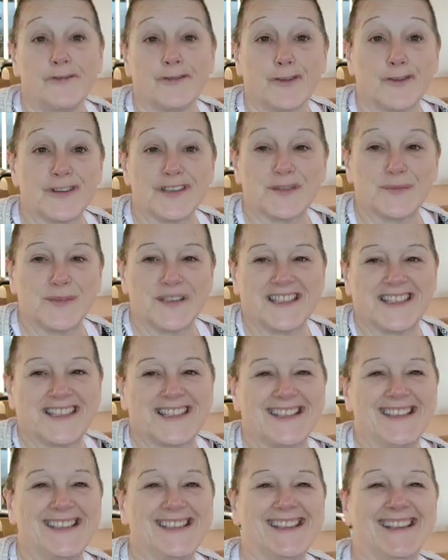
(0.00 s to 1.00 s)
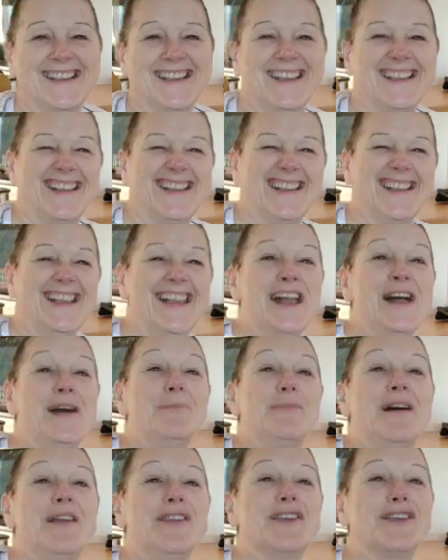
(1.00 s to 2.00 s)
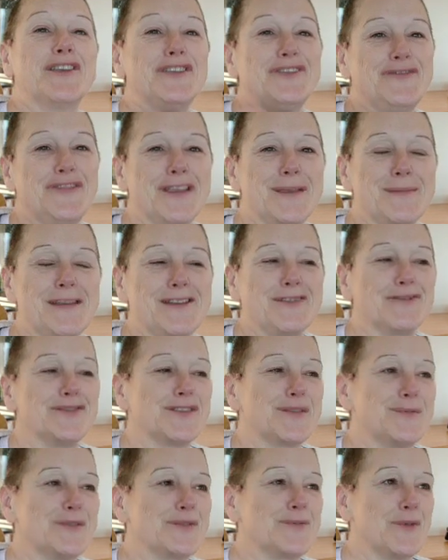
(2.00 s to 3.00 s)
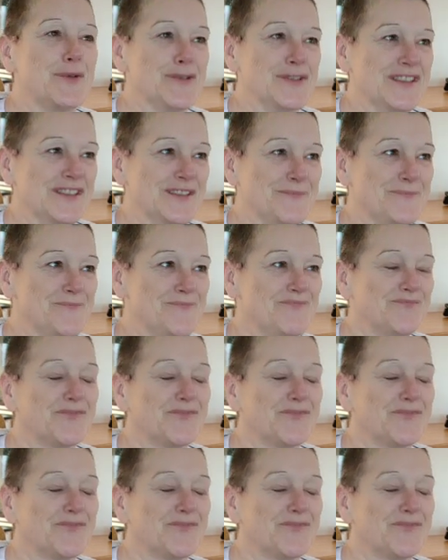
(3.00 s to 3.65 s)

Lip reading: over Christmas. But the good thing about Christmas was,